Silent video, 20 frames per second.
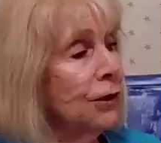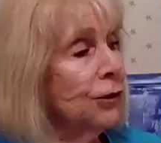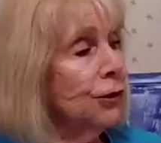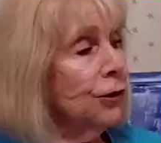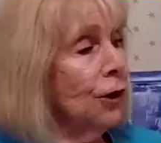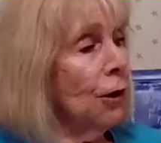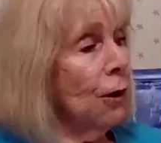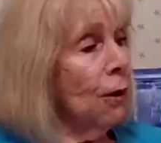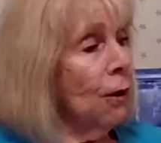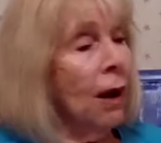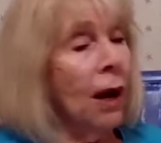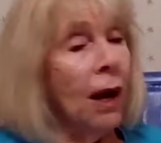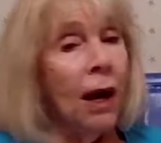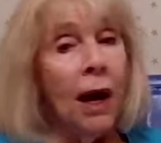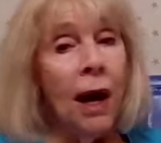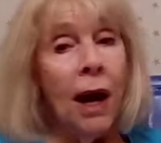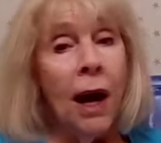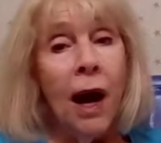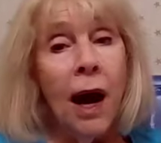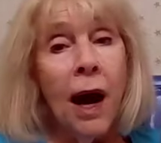So
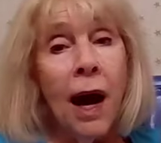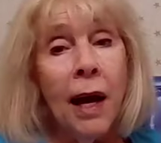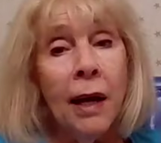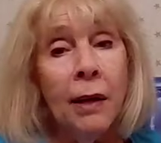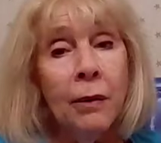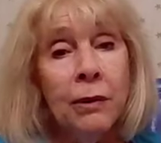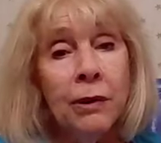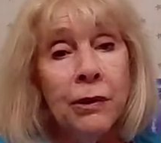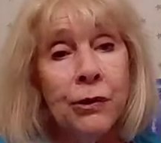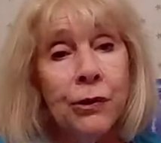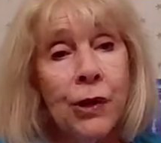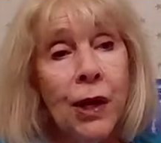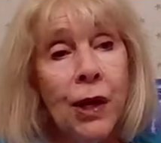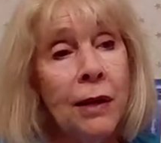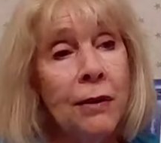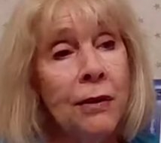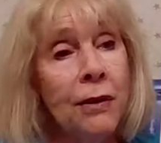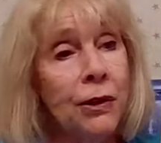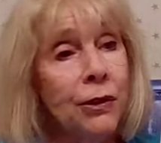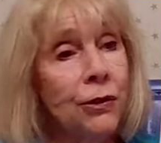I would
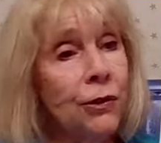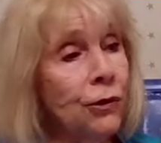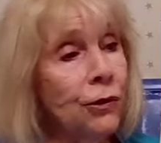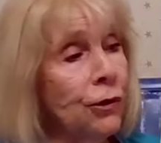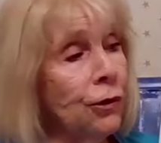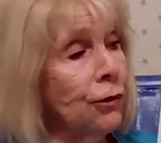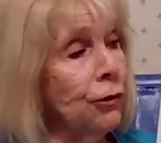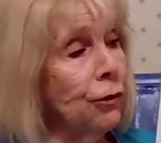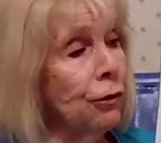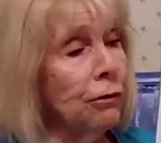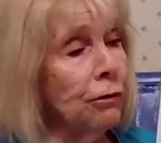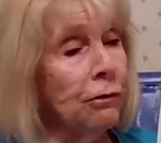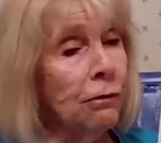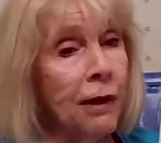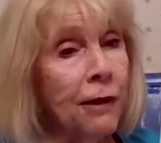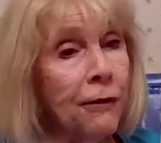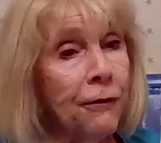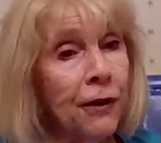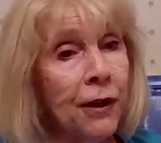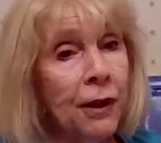say this is a
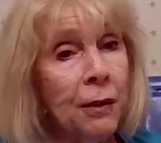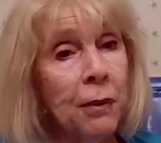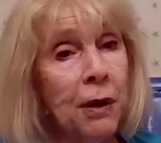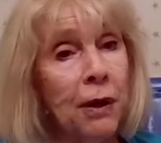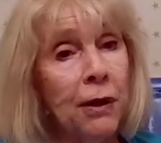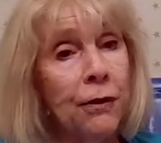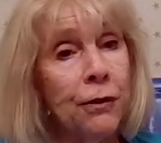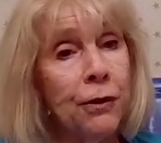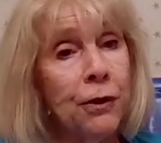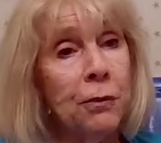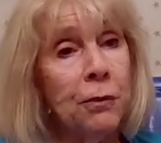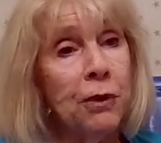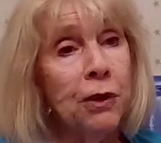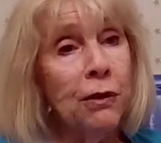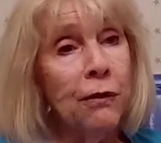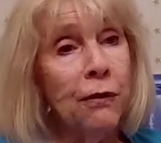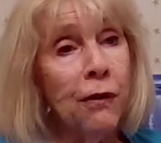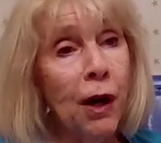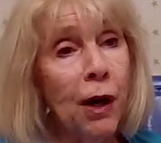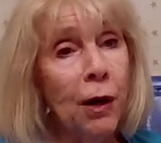terrific month to
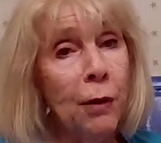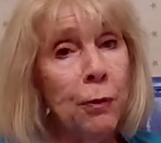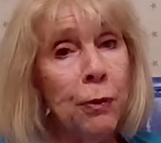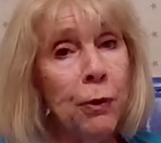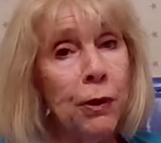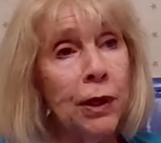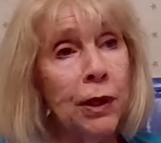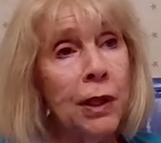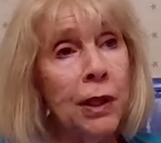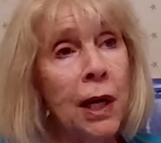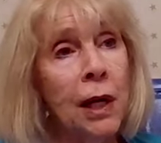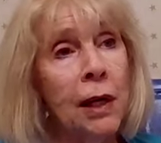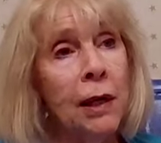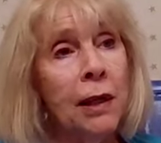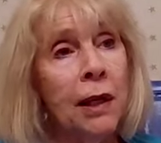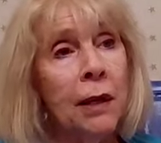move upward,